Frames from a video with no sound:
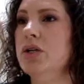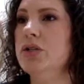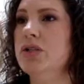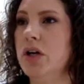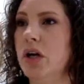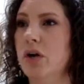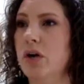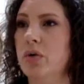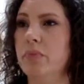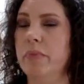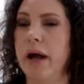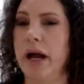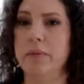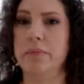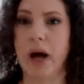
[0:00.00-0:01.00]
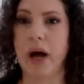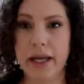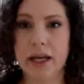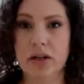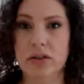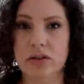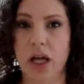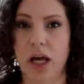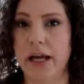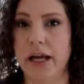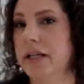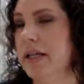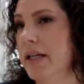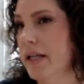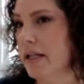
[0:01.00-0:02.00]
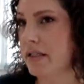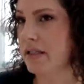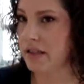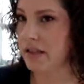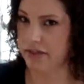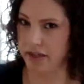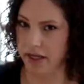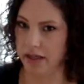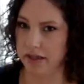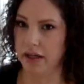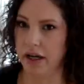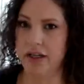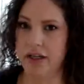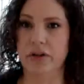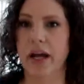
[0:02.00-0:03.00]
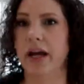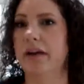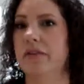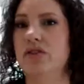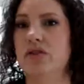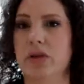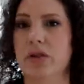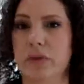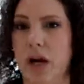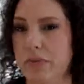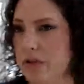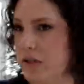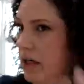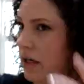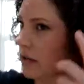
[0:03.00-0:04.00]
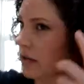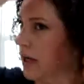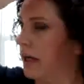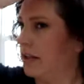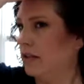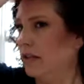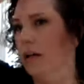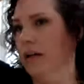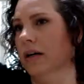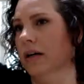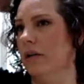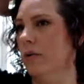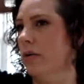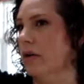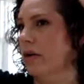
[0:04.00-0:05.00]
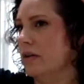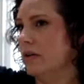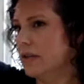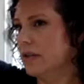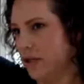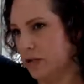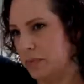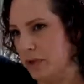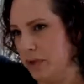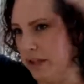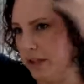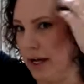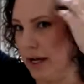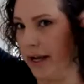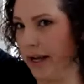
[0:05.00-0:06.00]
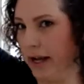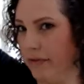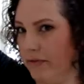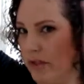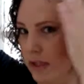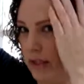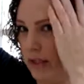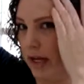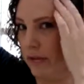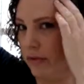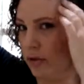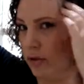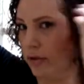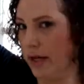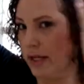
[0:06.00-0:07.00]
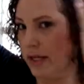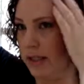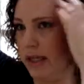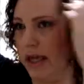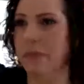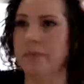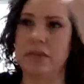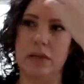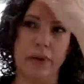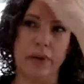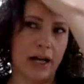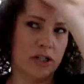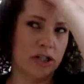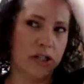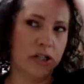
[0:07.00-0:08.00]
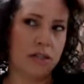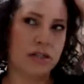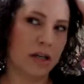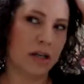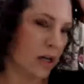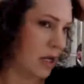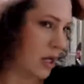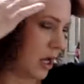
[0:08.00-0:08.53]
So my hairline is thin. I don't have Julia Roberts' hairline or Sandra Bullock. I have these kind of crazy empty patches